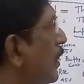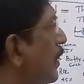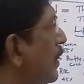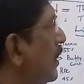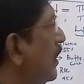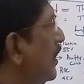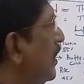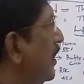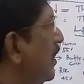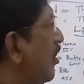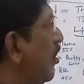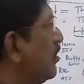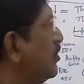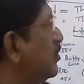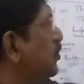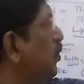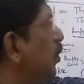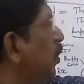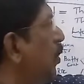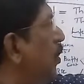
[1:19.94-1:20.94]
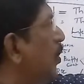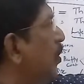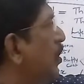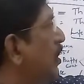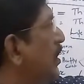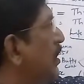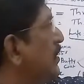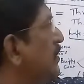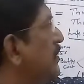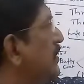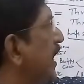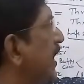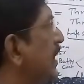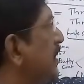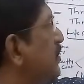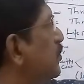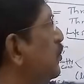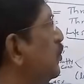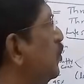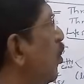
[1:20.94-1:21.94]
Here also there
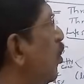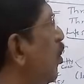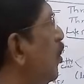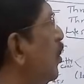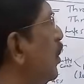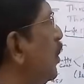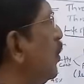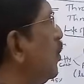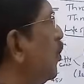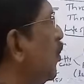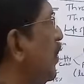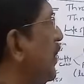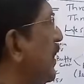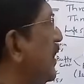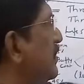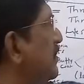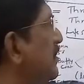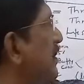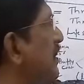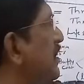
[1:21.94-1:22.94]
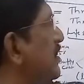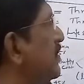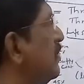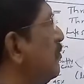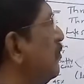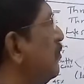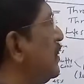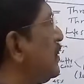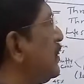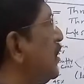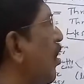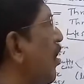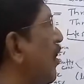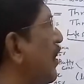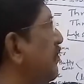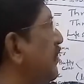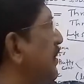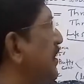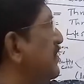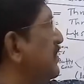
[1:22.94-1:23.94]
is no nucleus. It resembles
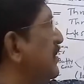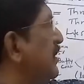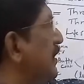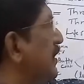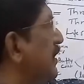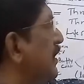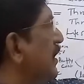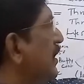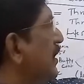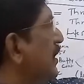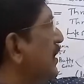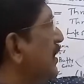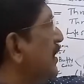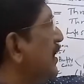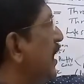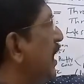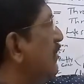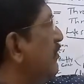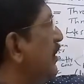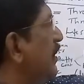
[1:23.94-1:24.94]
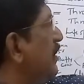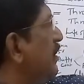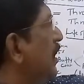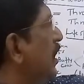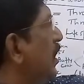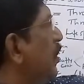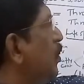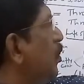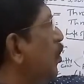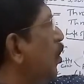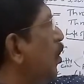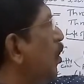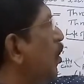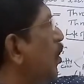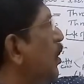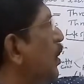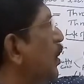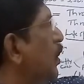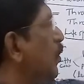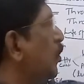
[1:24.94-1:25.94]
RBC in having no
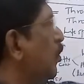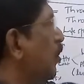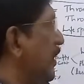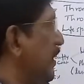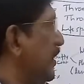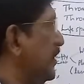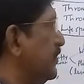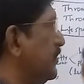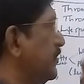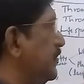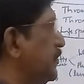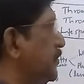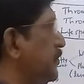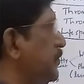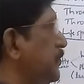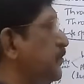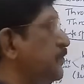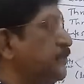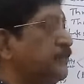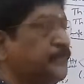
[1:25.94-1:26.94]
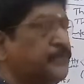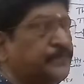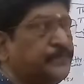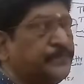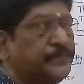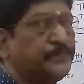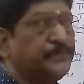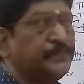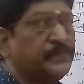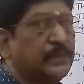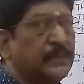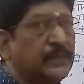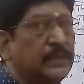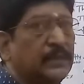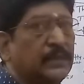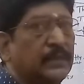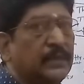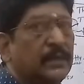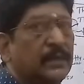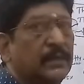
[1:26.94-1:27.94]
nucleus.
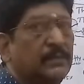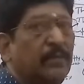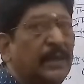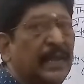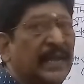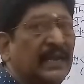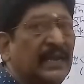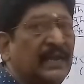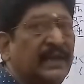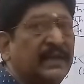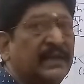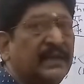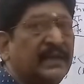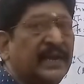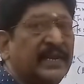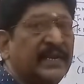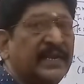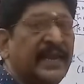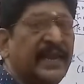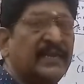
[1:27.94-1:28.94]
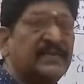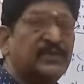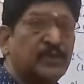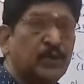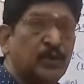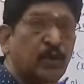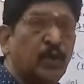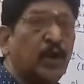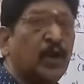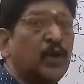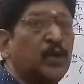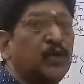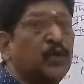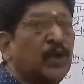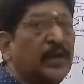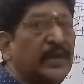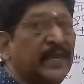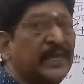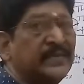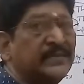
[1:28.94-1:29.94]
Platelet contains no
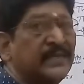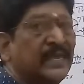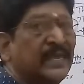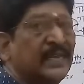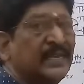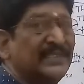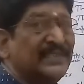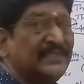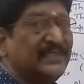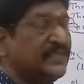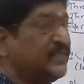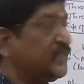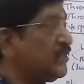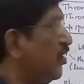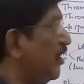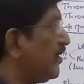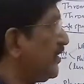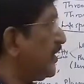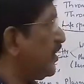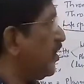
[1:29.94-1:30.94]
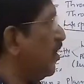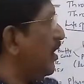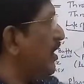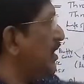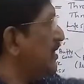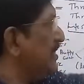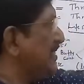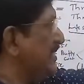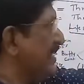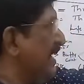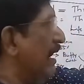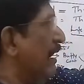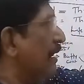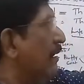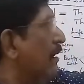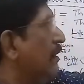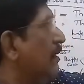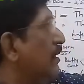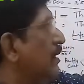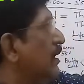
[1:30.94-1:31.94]
nucleus. This is not at all a
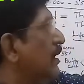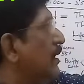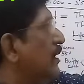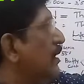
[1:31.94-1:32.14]
cell.